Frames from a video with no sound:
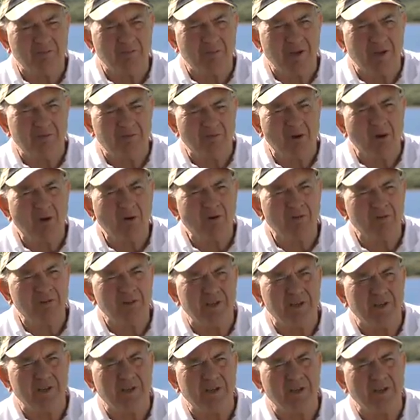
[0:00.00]
evolved
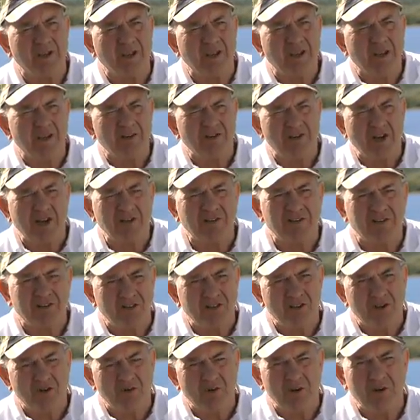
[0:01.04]
in
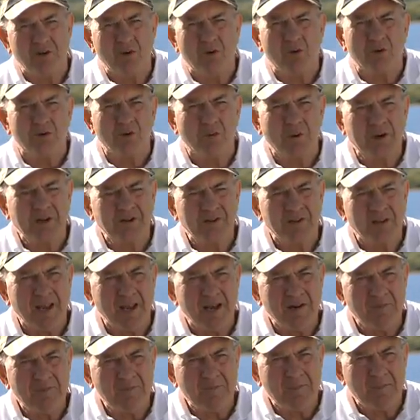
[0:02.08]
JCU in North
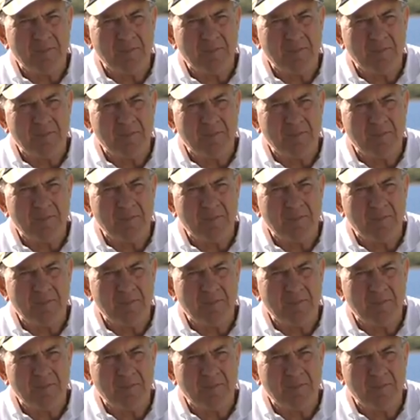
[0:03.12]
Queensland.